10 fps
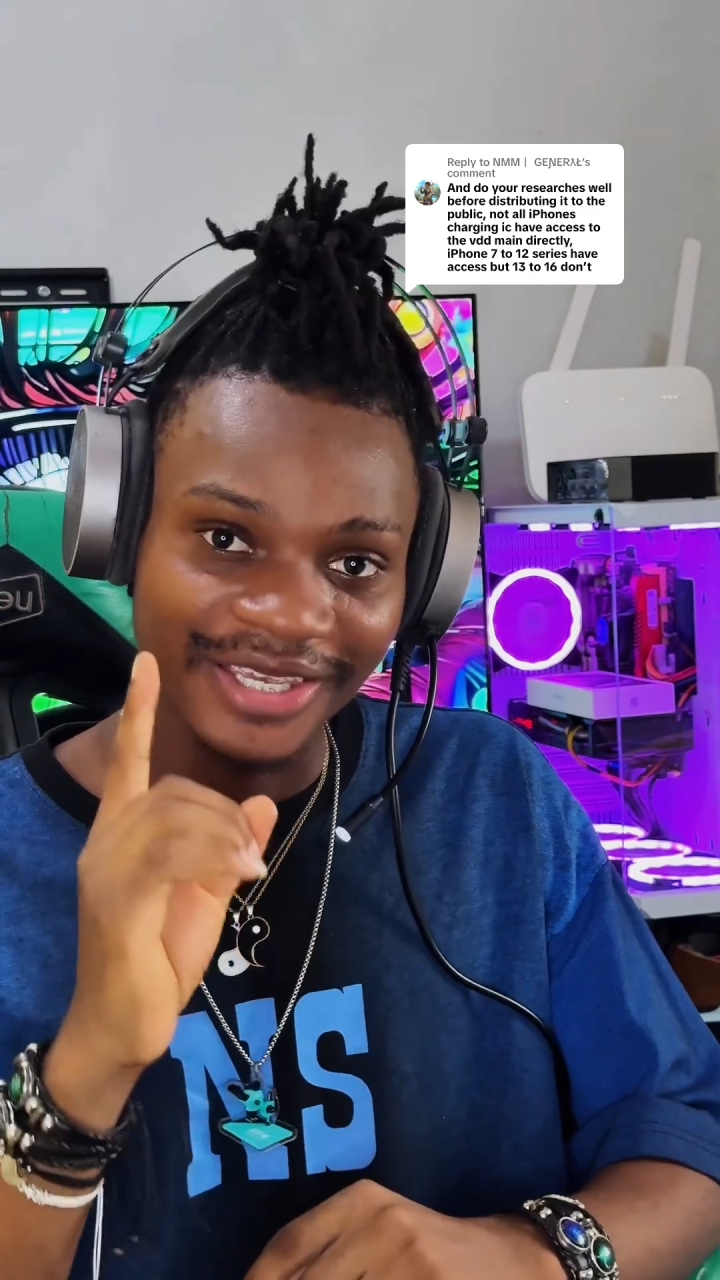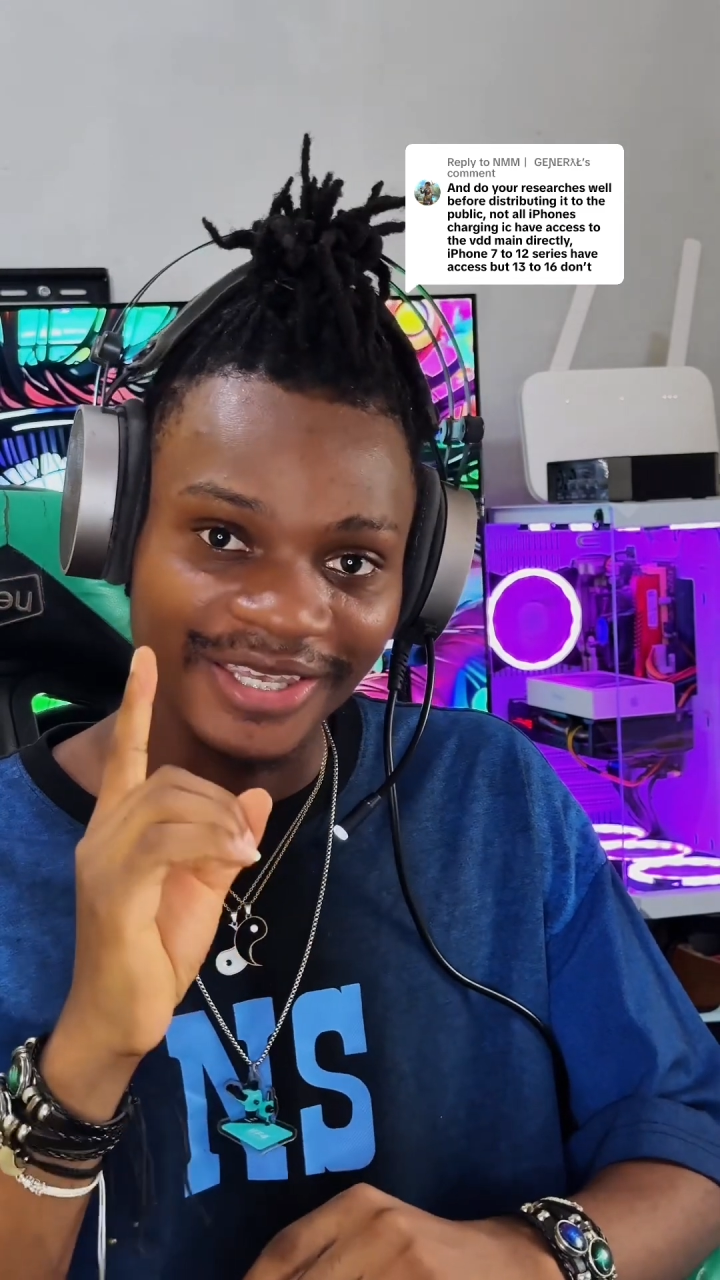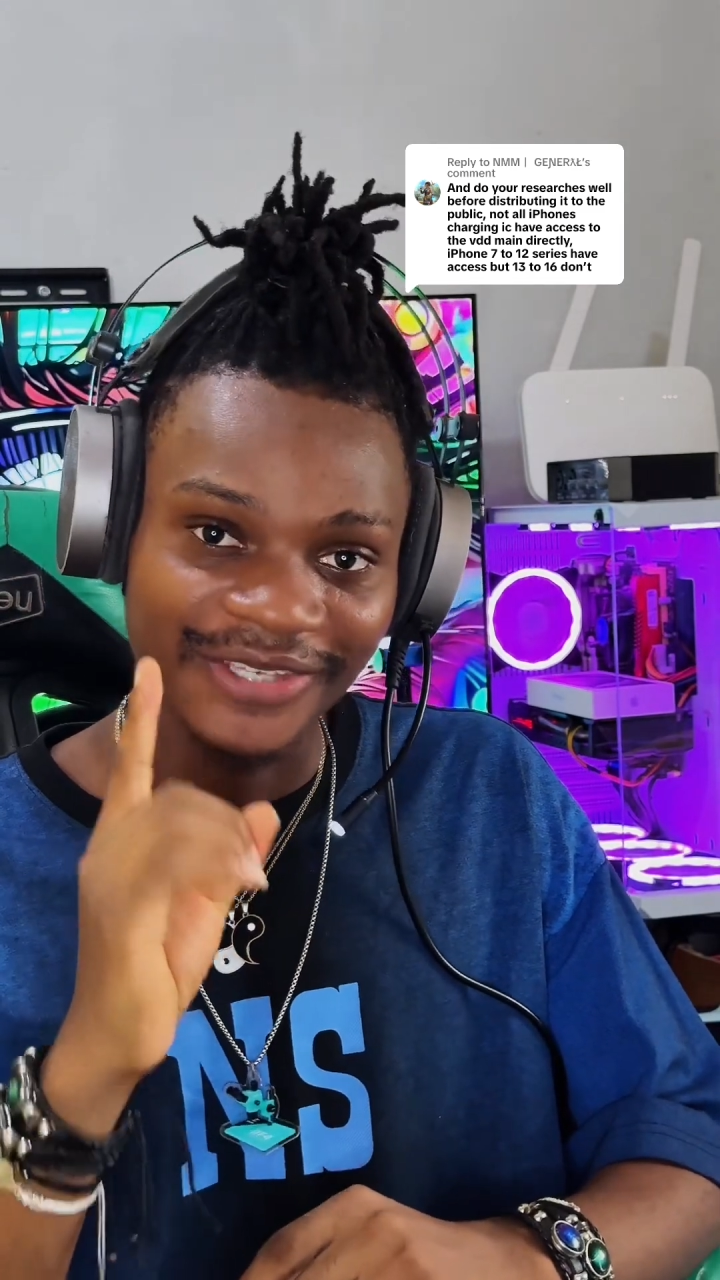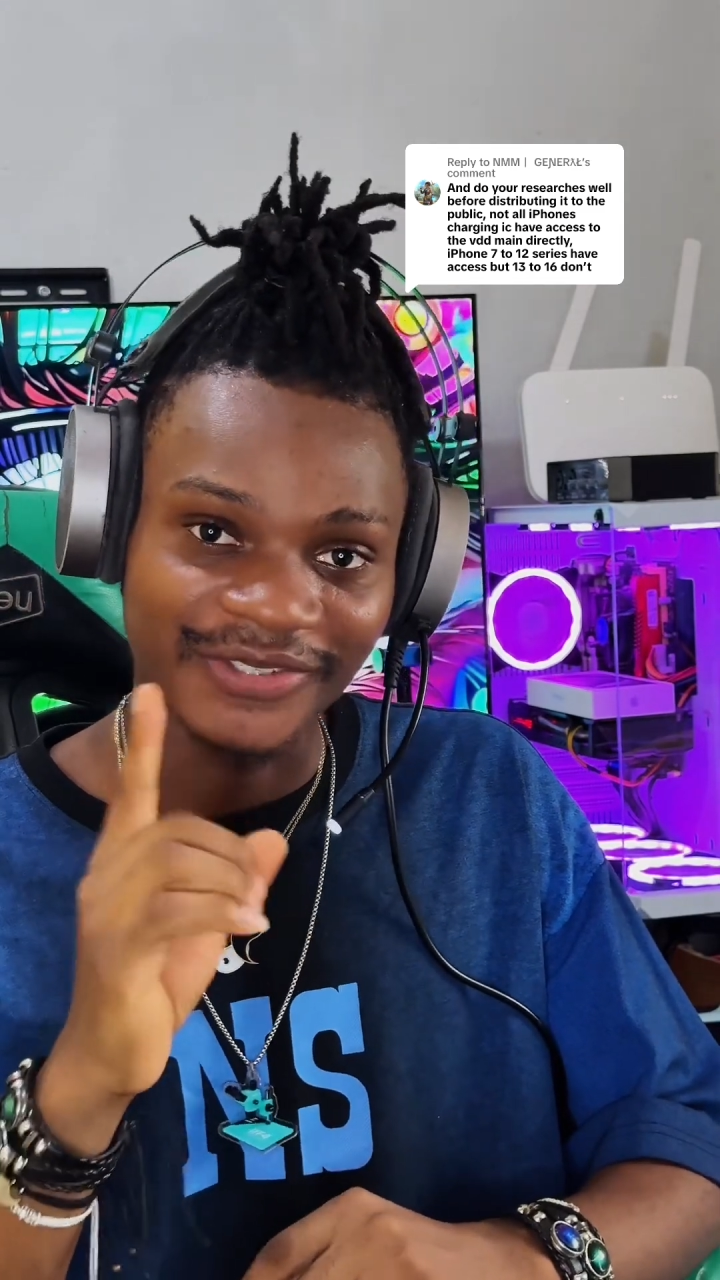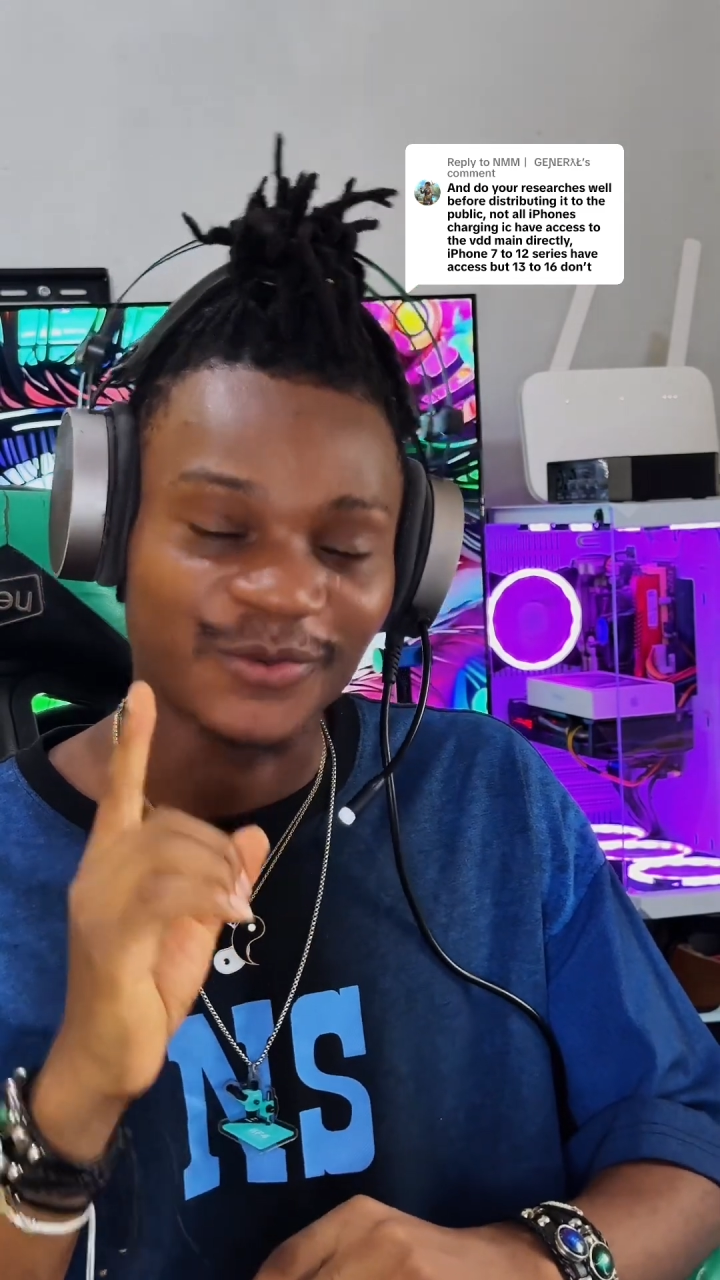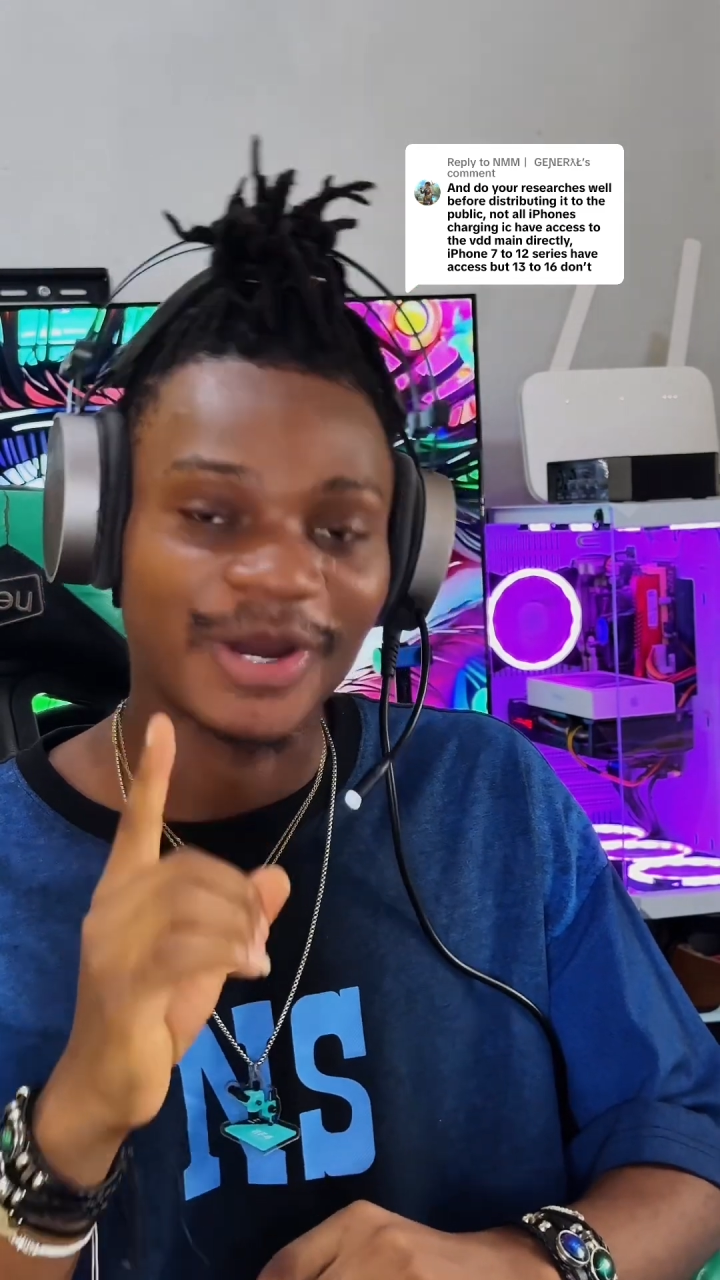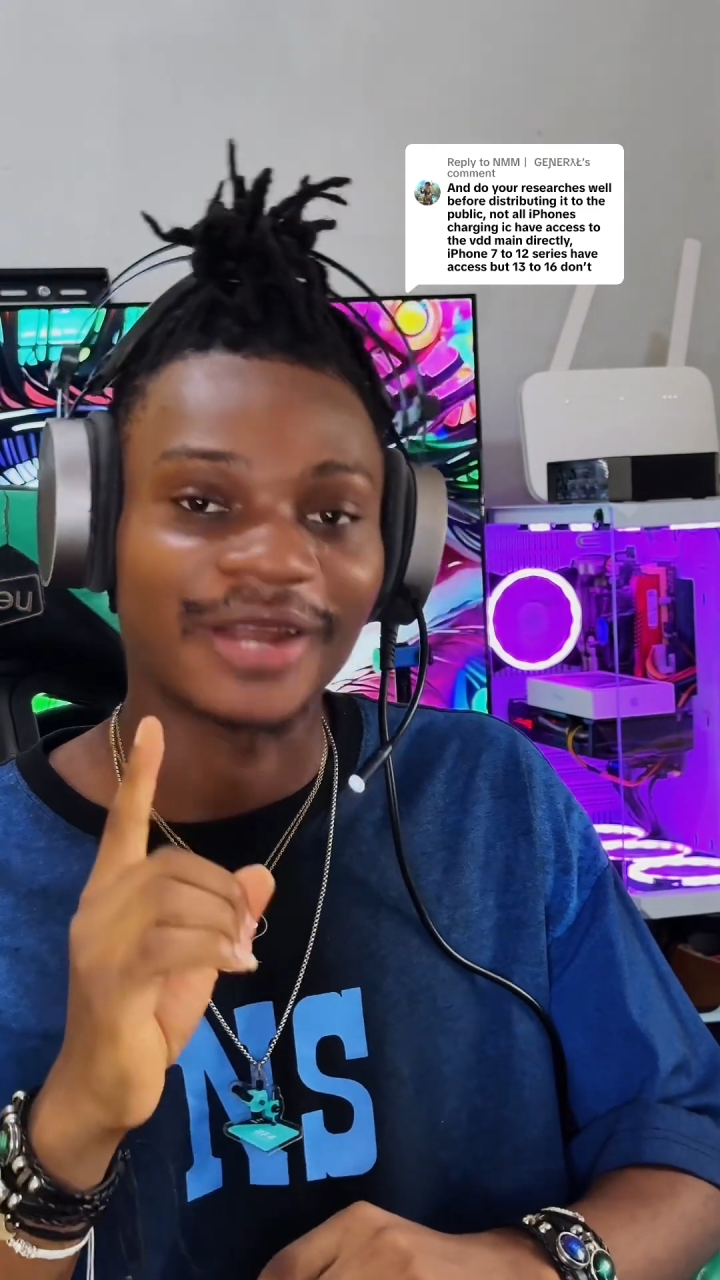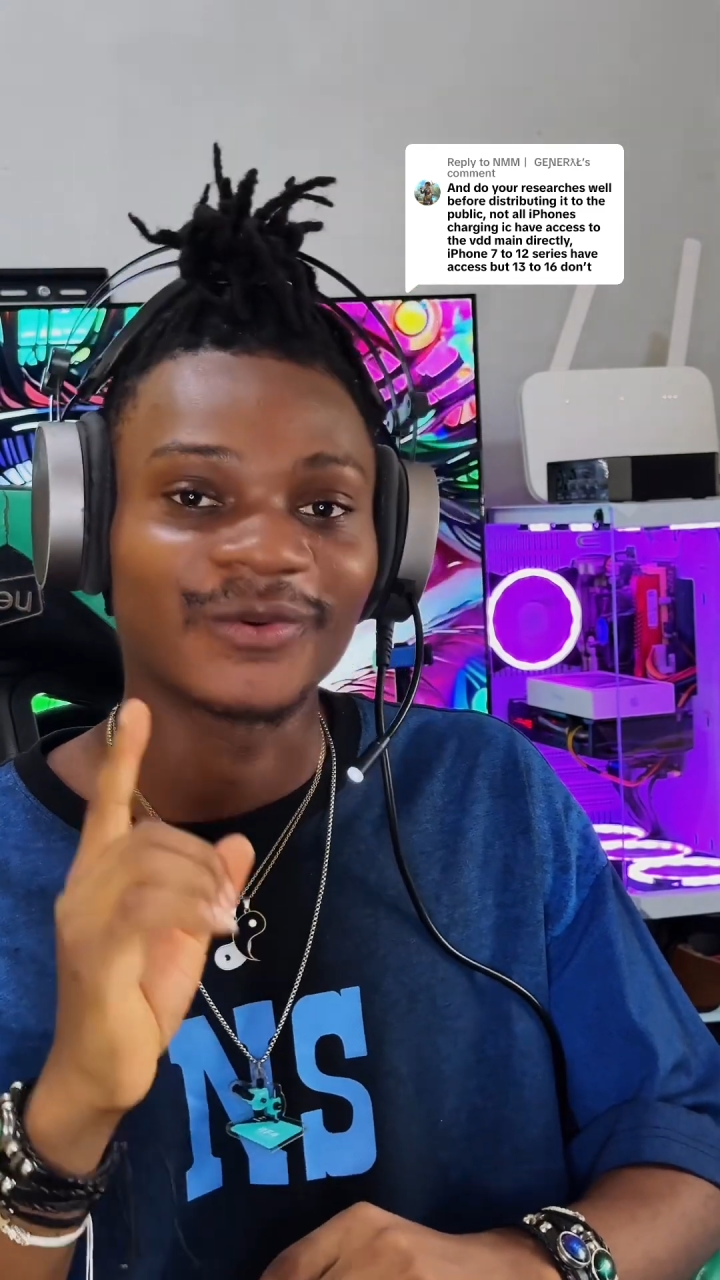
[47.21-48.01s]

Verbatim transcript: he's the one